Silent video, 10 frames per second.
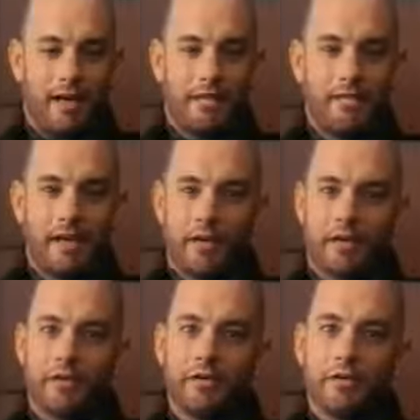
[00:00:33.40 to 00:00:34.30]
I was
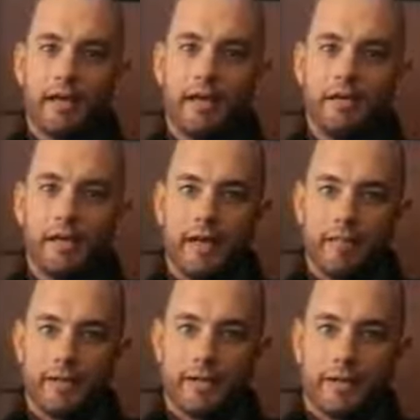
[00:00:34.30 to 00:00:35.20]
diagnosed with AIDS eight
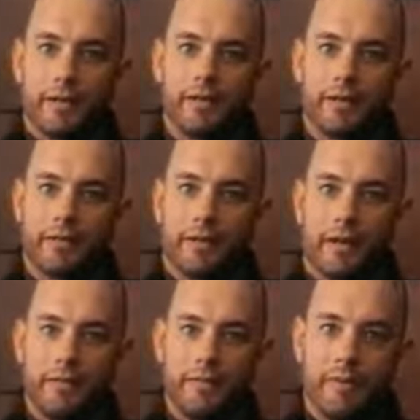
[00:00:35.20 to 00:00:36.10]
months ago during a
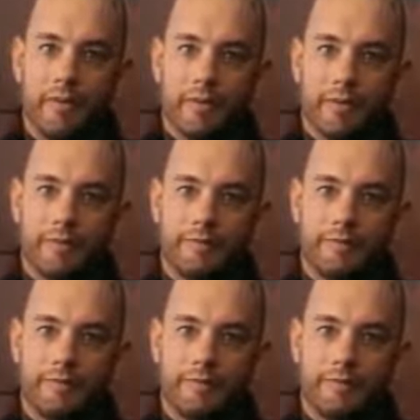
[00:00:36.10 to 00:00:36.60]
bout with pneumonia.